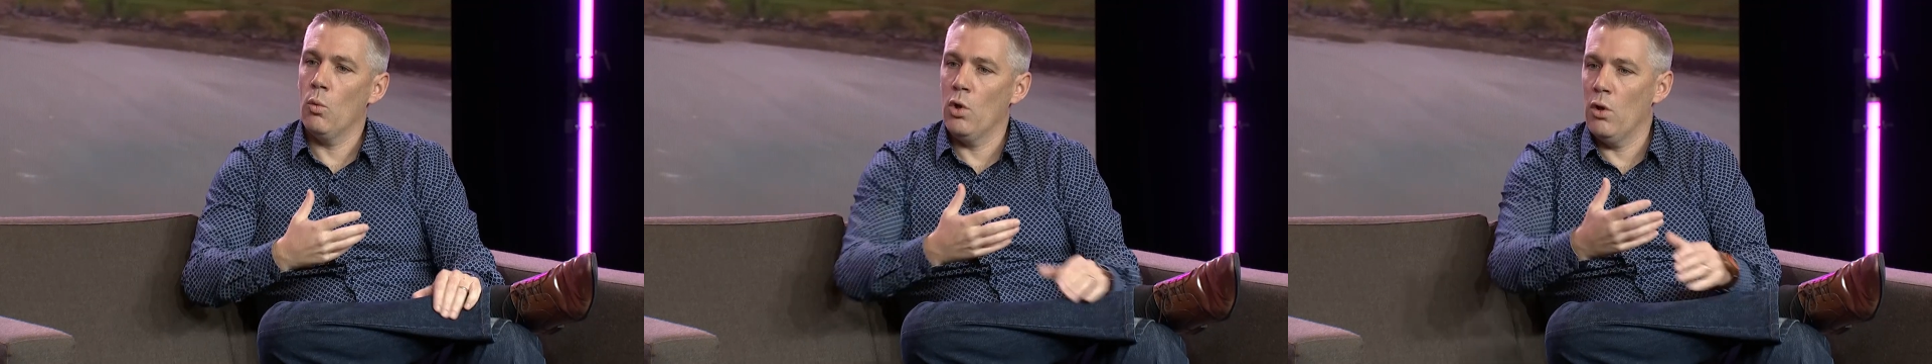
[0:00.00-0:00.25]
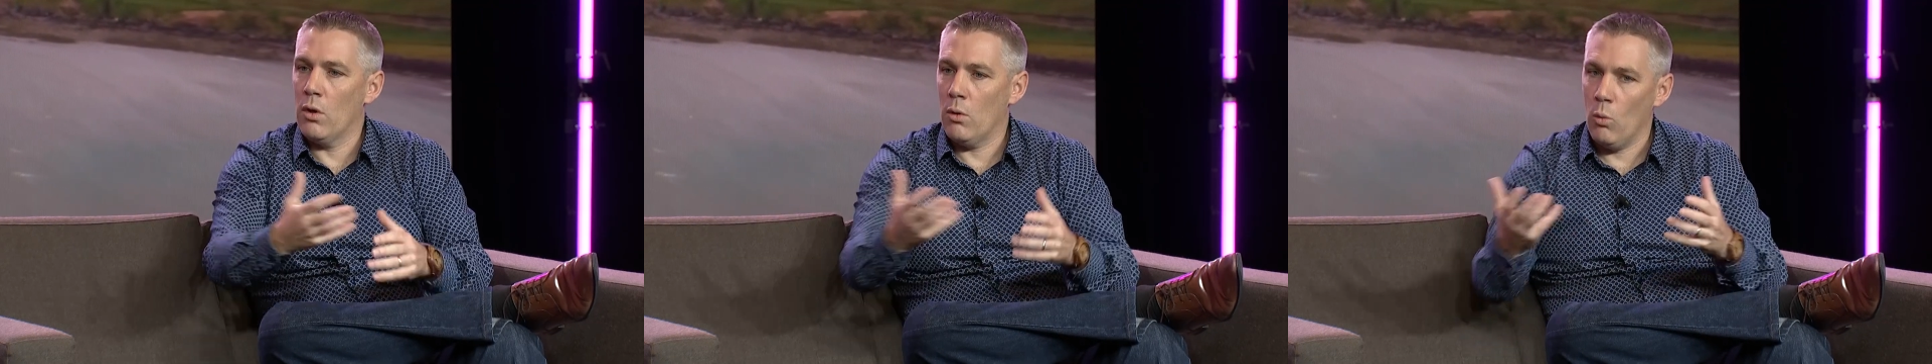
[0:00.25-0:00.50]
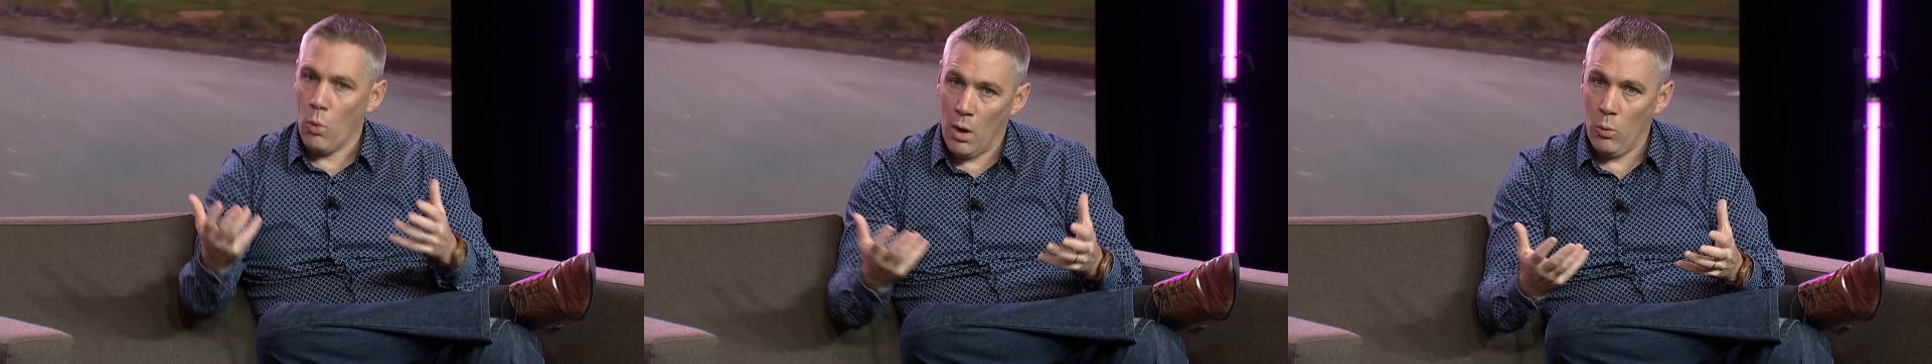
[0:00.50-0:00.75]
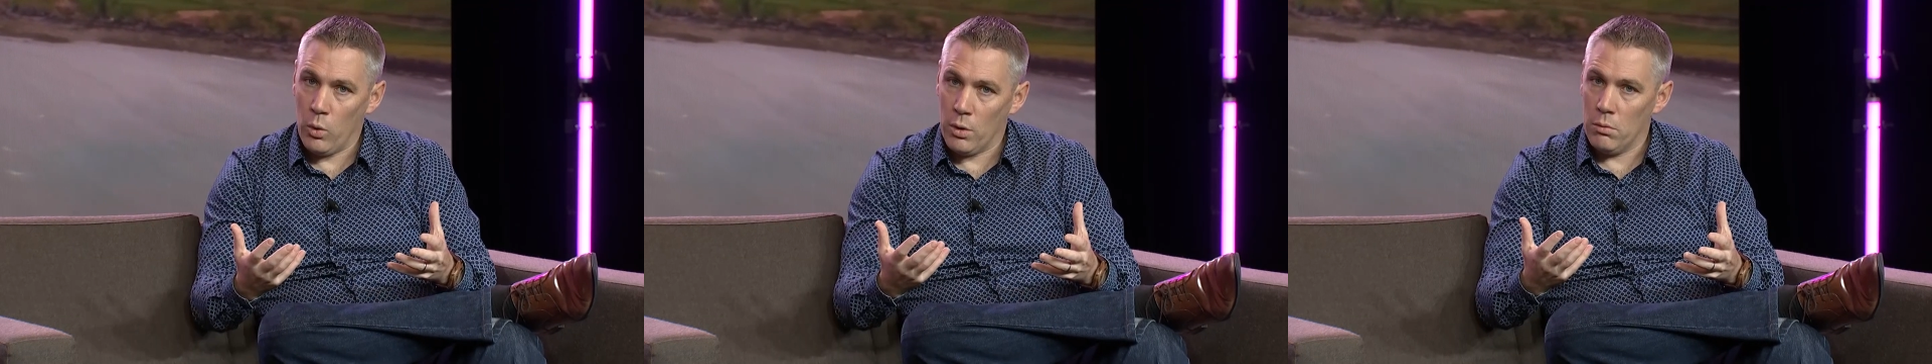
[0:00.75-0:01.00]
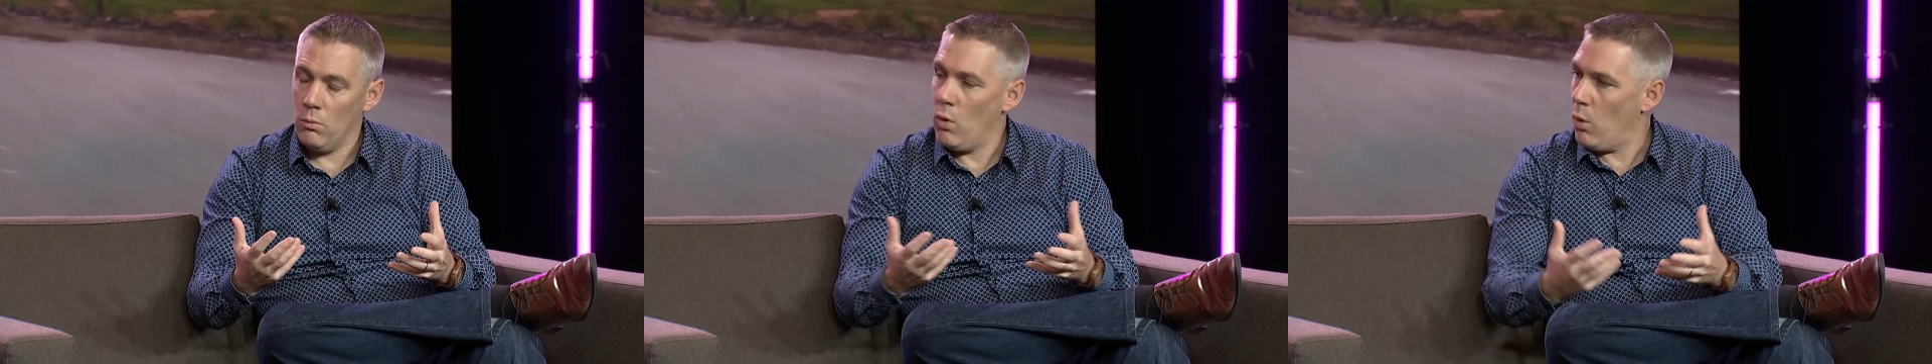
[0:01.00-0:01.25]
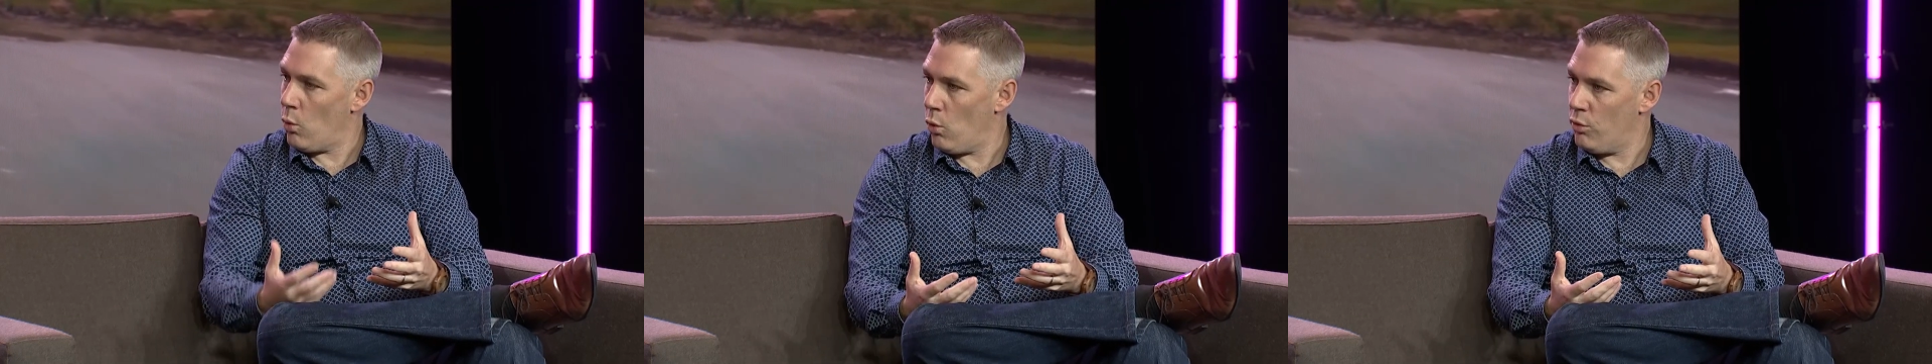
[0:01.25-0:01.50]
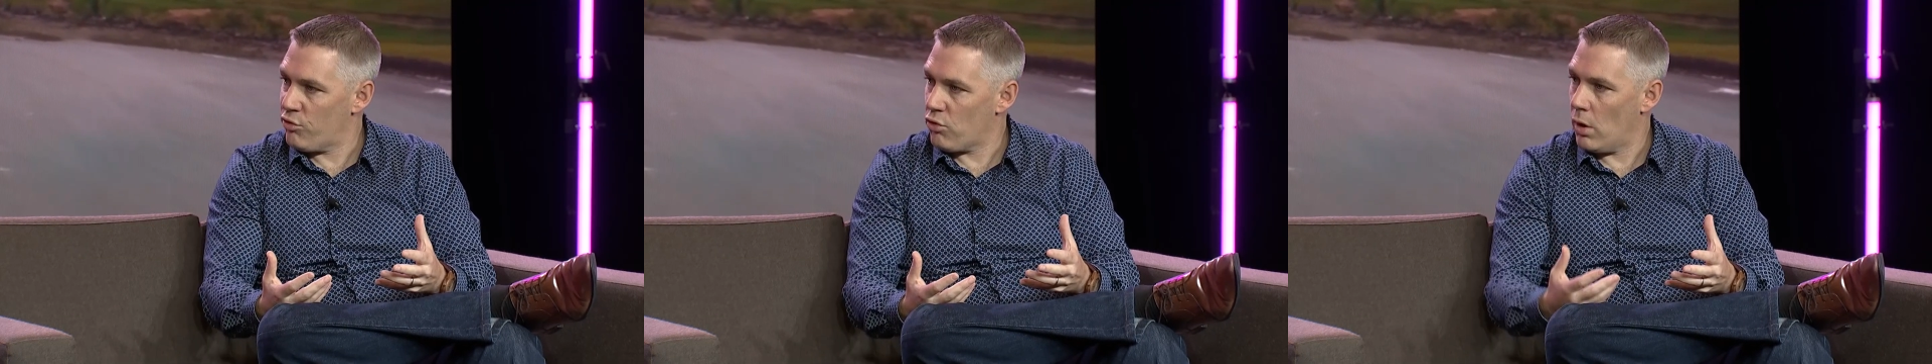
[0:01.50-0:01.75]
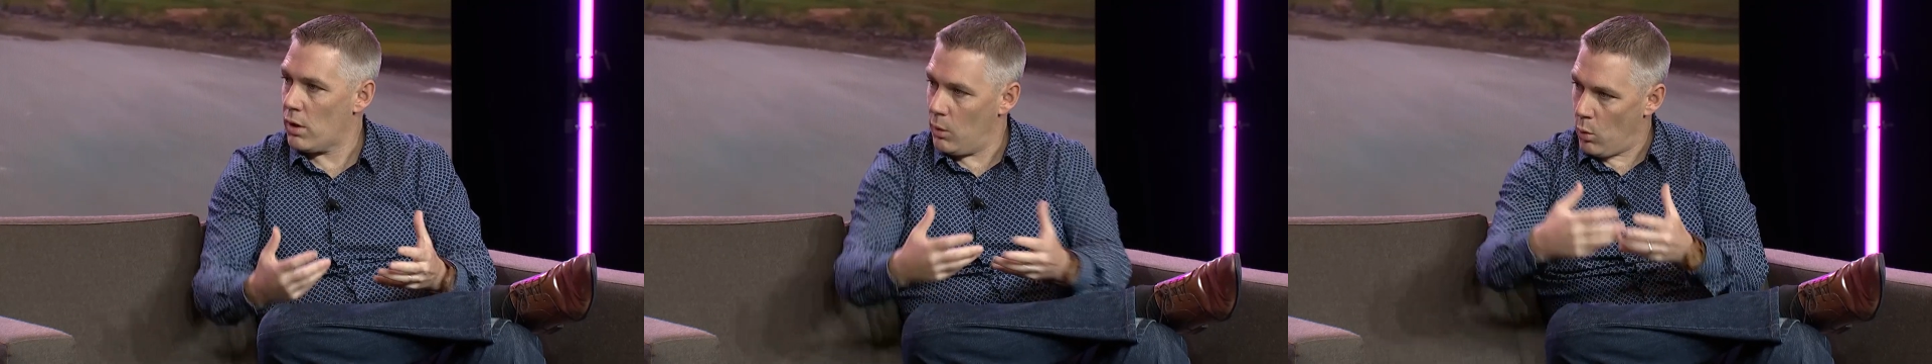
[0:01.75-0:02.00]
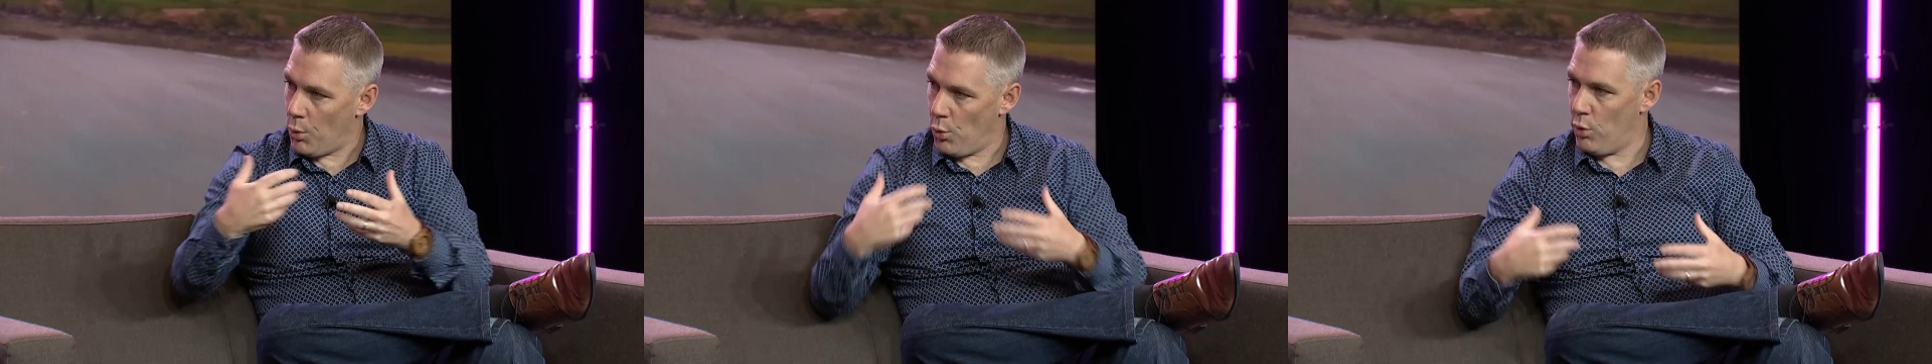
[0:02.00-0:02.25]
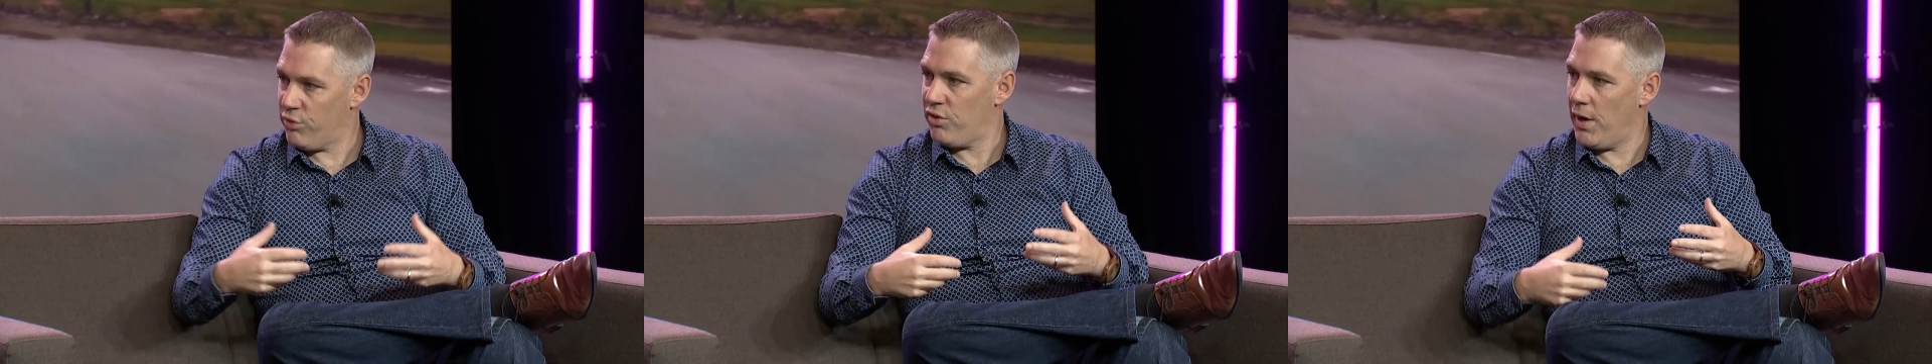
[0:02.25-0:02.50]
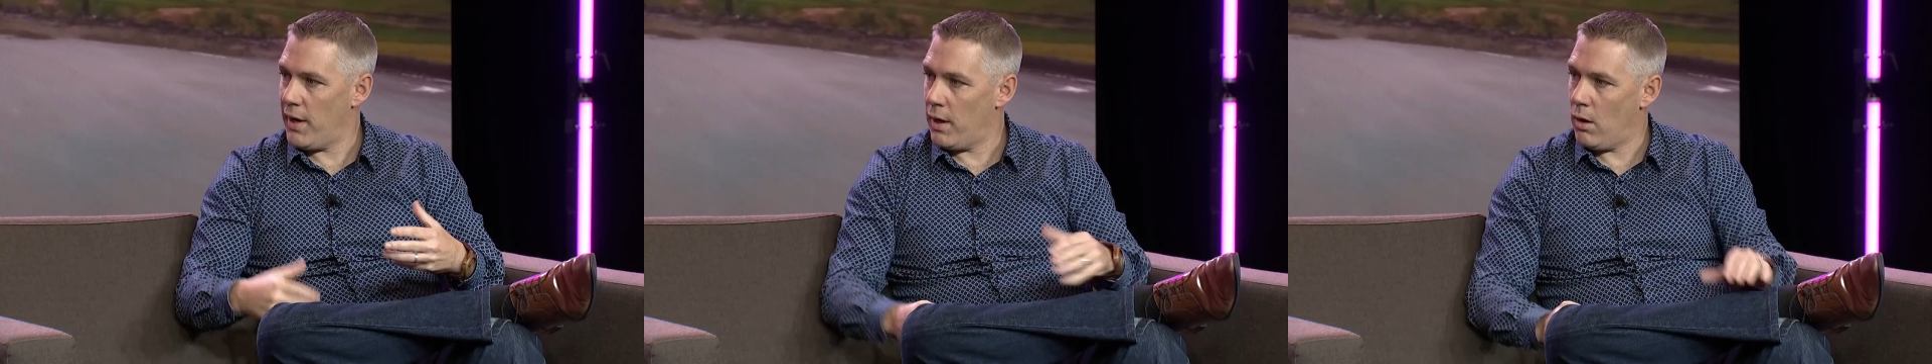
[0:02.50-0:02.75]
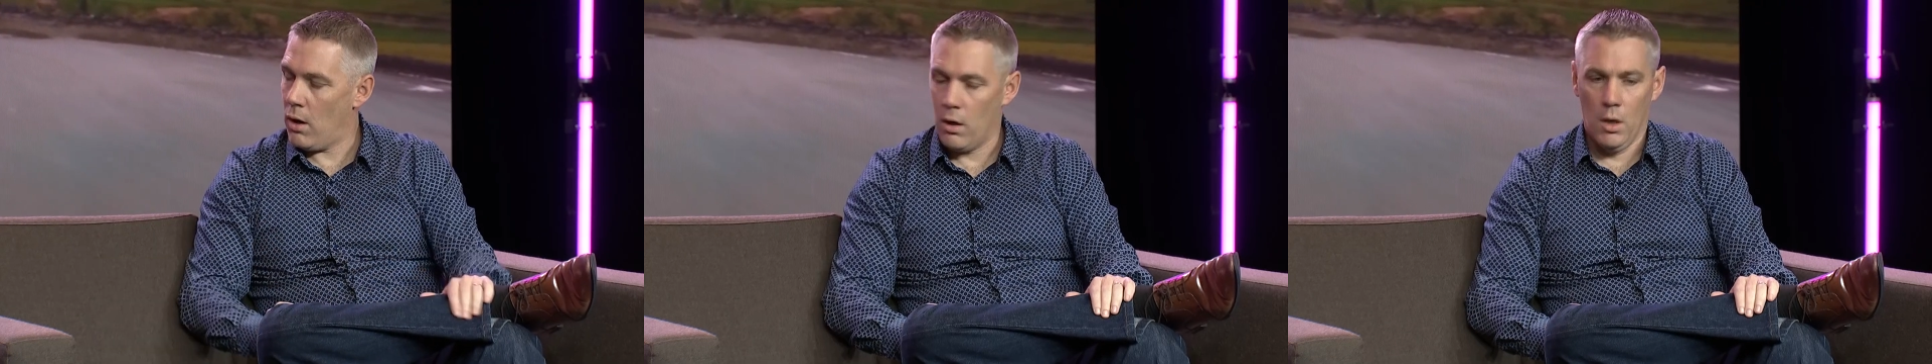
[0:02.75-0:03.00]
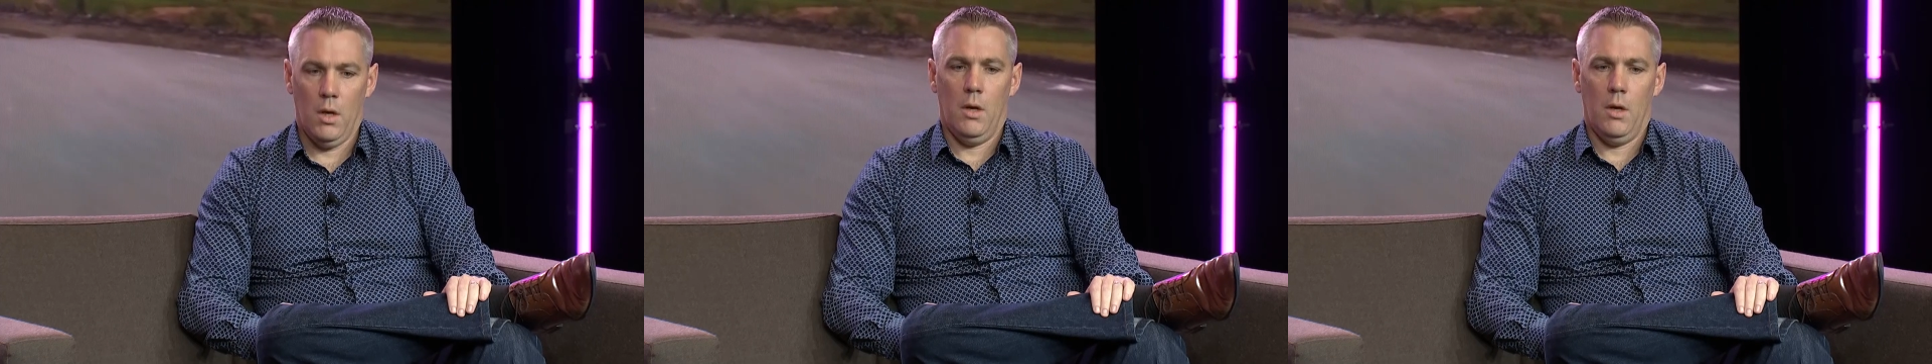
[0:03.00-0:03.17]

well, look, while we're all struggling, while we're all sitting in our